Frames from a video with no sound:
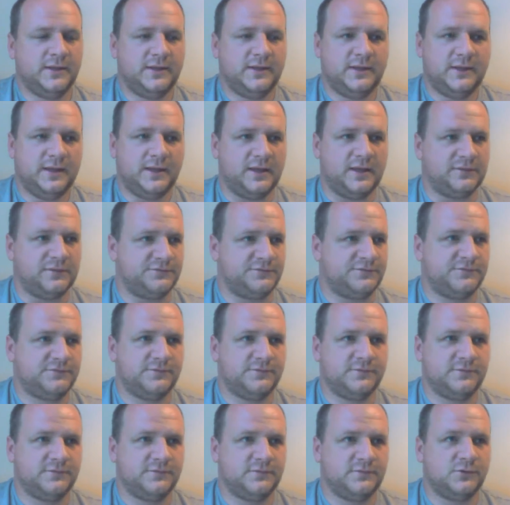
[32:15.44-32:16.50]
if
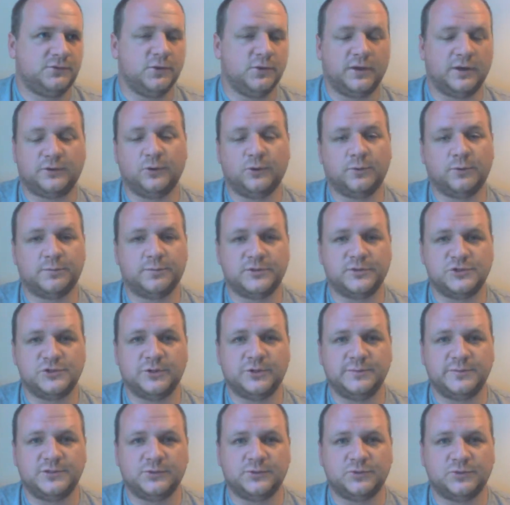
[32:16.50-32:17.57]
a corporate job
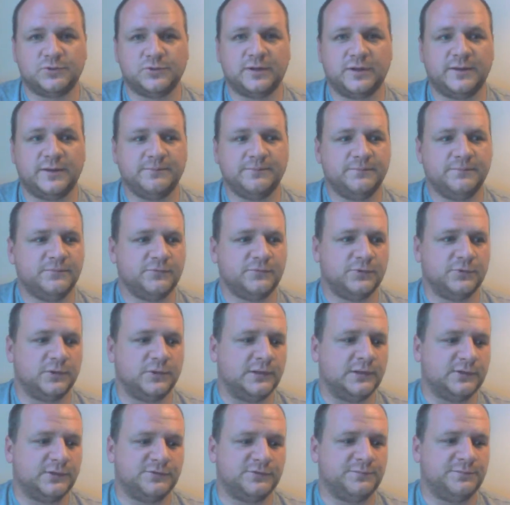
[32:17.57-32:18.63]
is your dream. For a
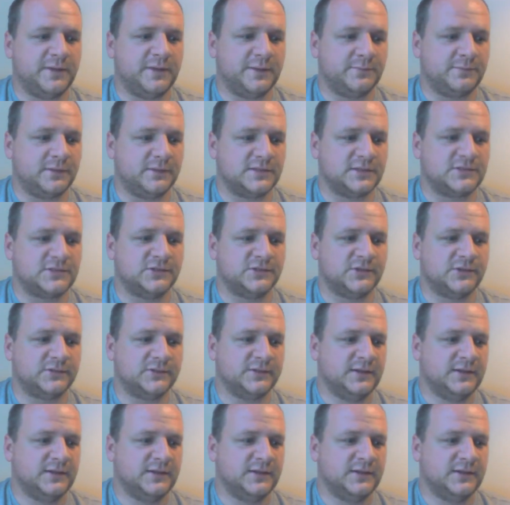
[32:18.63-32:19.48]
lot of people it's not.